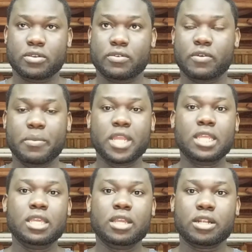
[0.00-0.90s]
for
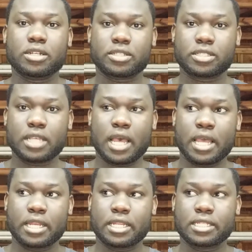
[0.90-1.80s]
many years,
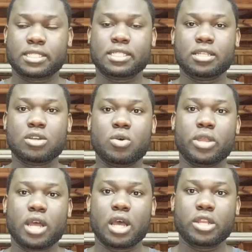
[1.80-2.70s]
and it's still
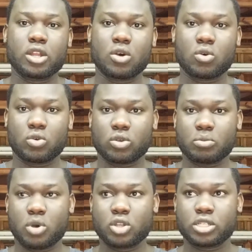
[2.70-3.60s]
going on now,
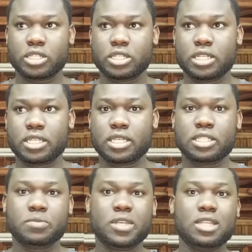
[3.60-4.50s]
but
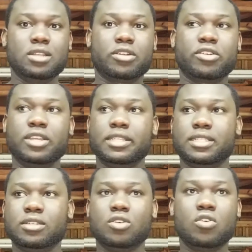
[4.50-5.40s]
it's been
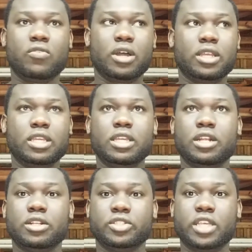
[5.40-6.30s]
increasing over the
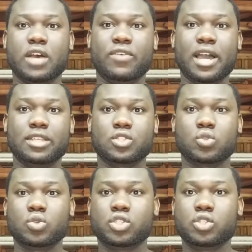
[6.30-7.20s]
years. You have high
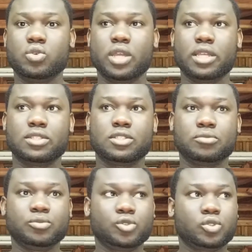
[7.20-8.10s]
school students
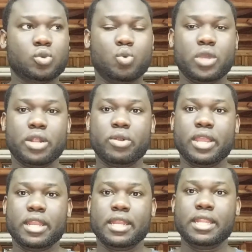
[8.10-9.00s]

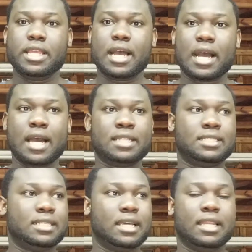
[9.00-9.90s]
wearing nigger
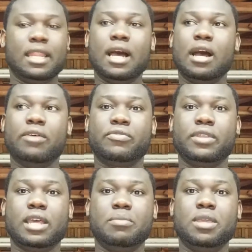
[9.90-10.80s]
hats and laughing
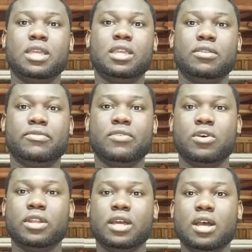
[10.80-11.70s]
and making
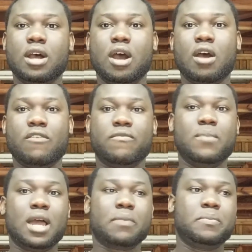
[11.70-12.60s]
fun of
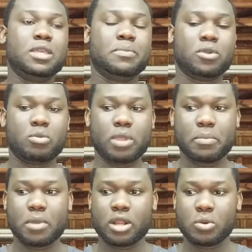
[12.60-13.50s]
black people.
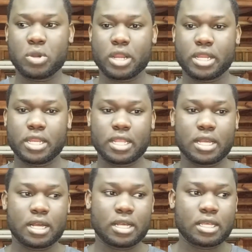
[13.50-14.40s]
Remember, the word
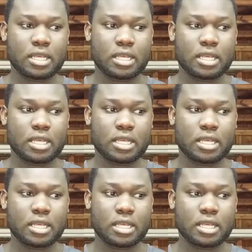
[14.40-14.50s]
nigger